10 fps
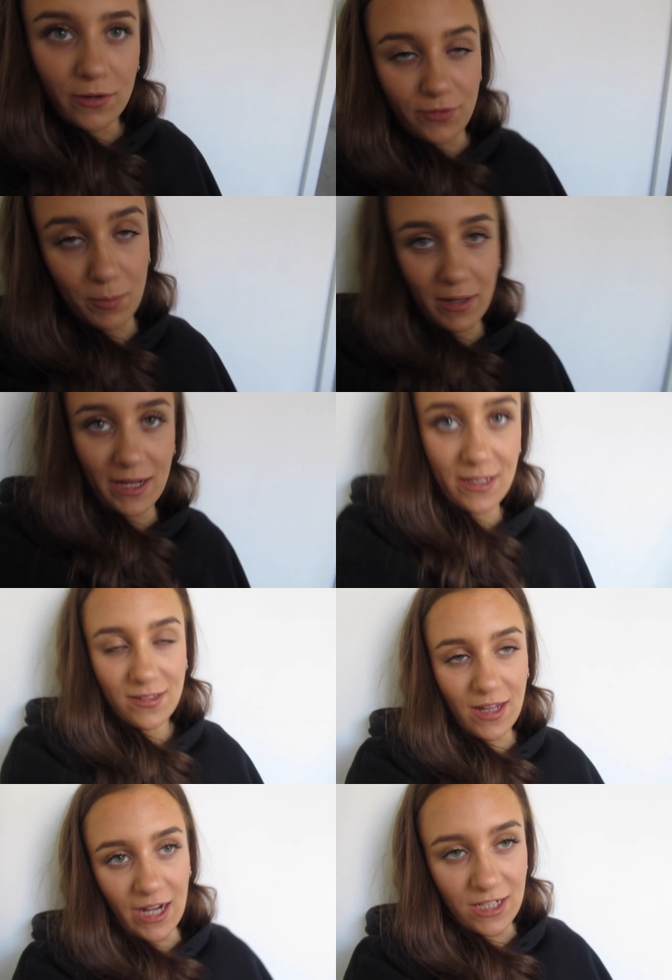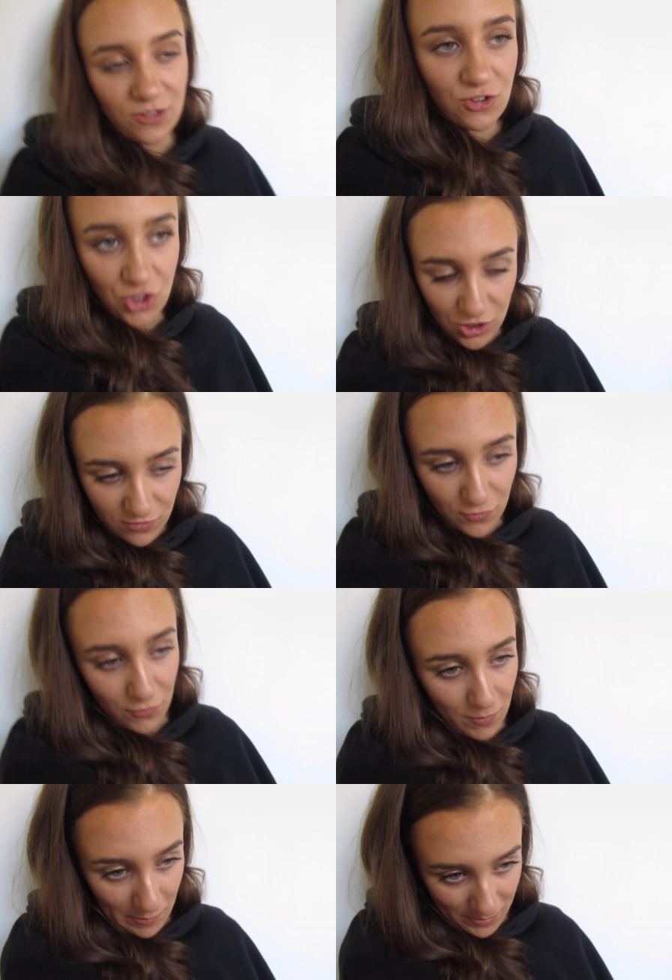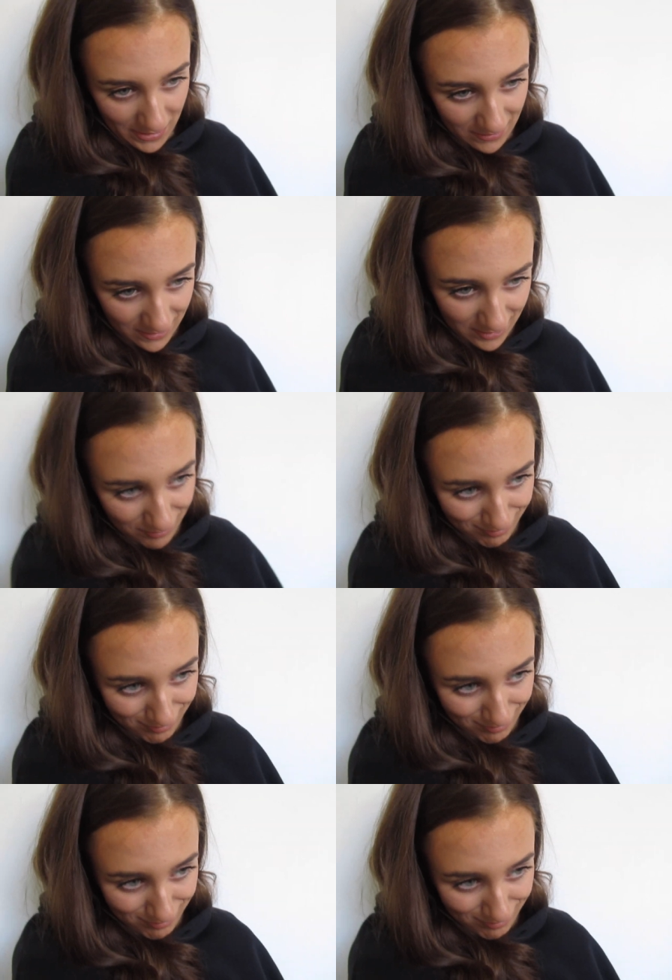over the place and it's just full of puppies